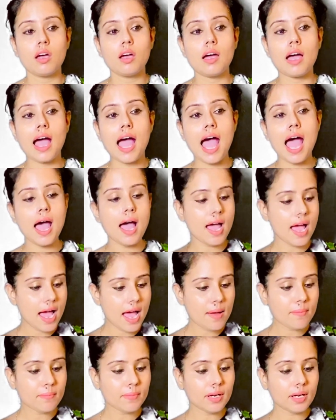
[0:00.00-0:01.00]
I
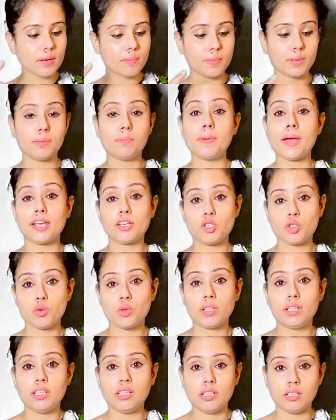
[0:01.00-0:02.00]
am a
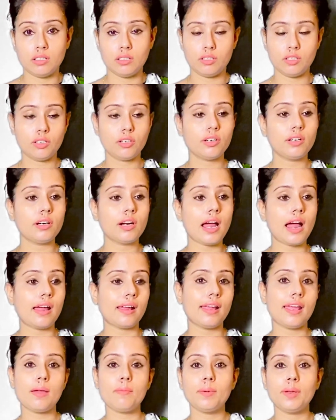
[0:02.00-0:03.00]
perpetual learner, I
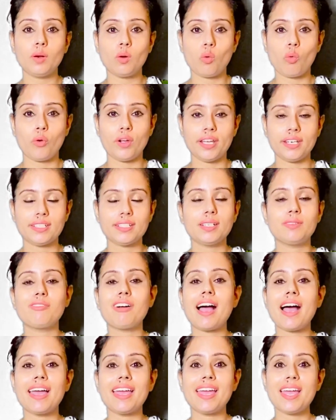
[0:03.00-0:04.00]
am innovative,
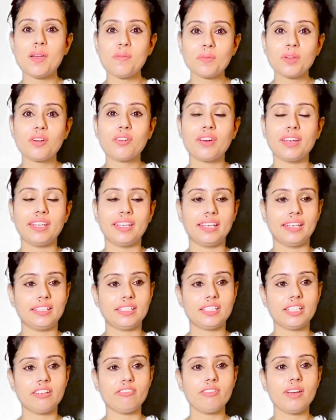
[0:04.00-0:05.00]
I am
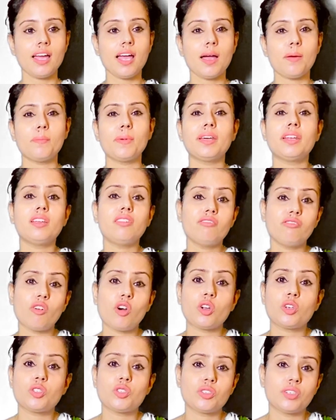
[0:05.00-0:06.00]
creative, but
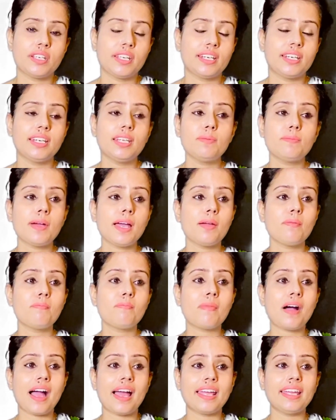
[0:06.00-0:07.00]
unfortunately my
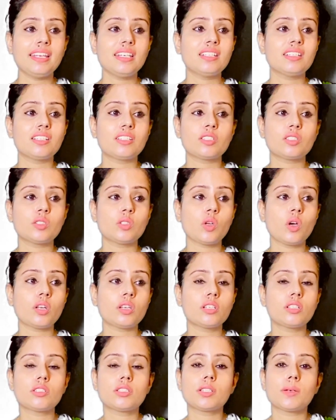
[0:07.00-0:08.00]
mind does
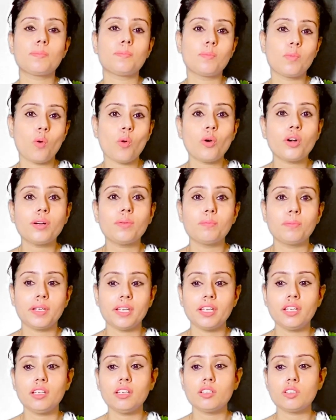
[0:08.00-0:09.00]
not support
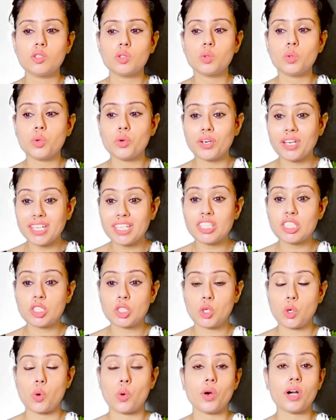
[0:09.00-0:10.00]
me to
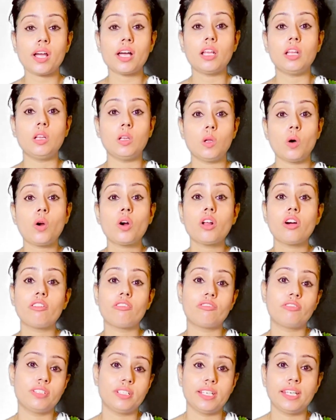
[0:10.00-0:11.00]
restore a lot
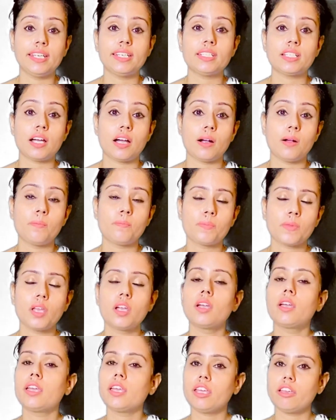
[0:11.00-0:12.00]
of data.
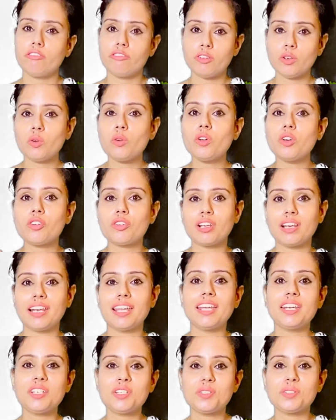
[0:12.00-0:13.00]
If you could
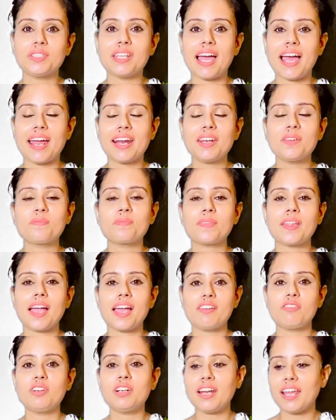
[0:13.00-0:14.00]
relate to that,
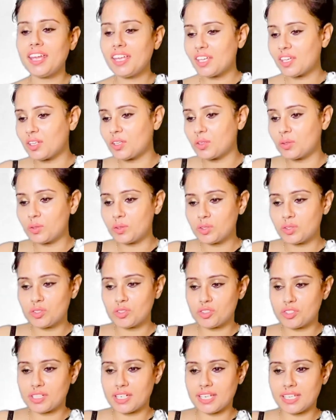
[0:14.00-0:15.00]
I would like you to
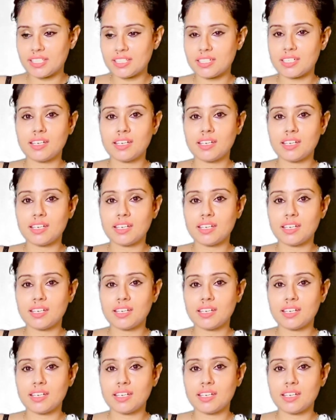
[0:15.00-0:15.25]
just